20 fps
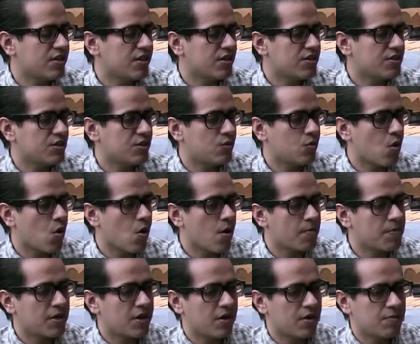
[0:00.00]
to grow
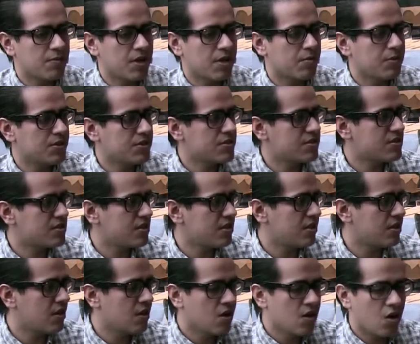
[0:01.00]
up there and be able to
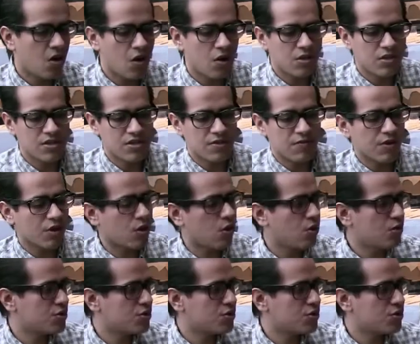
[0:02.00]
see all these different